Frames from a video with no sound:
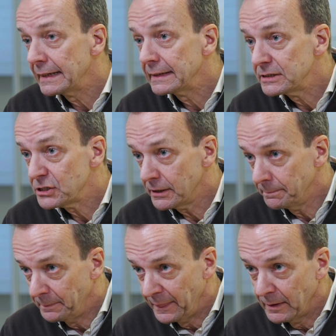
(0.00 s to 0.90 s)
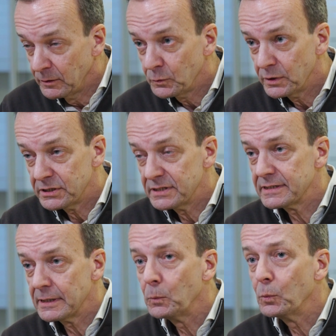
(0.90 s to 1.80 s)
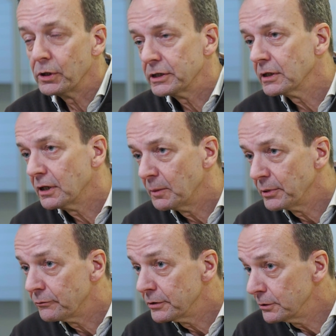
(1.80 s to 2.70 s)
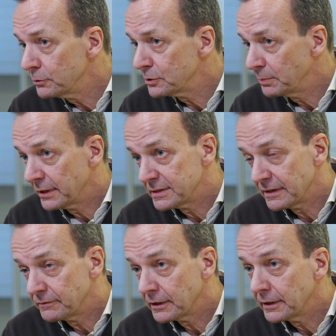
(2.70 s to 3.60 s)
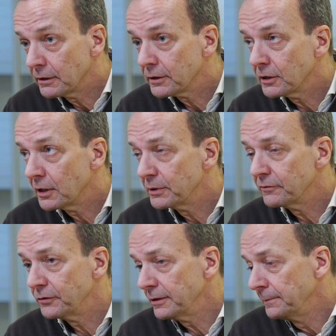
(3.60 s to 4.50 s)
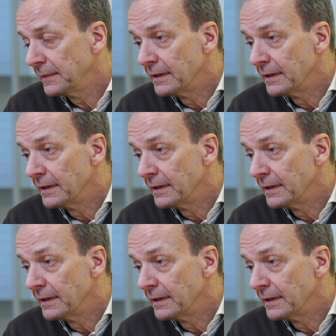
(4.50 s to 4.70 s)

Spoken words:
LNG, which is somewhat carbon reduced, but it's definitely not carbon free.